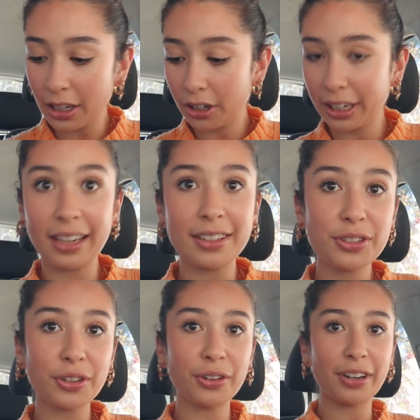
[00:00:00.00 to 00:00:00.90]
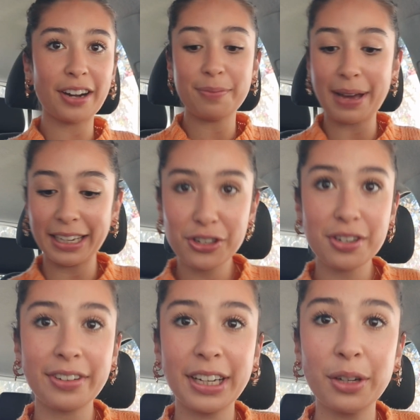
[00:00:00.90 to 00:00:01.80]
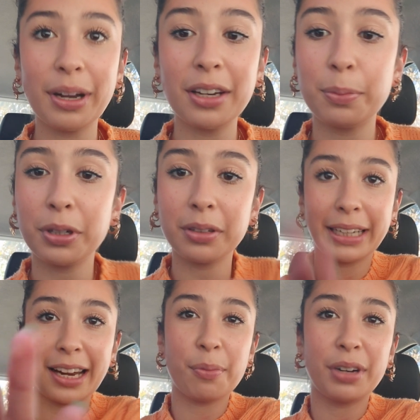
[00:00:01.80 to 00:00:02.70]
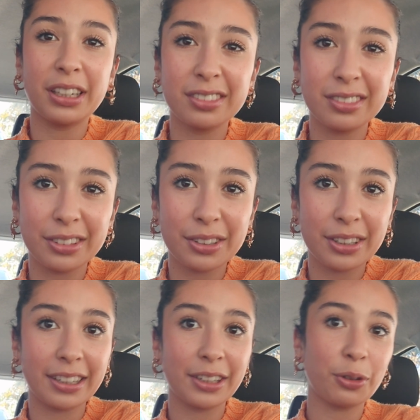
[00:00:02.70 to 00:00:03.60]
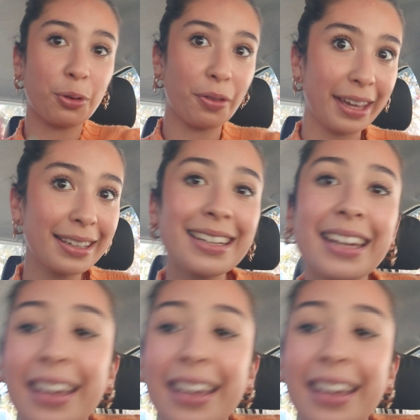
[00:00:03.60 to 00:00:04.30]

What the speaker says: okay, so I've managed to find a way to put my camera, I'm just gonna ignore that,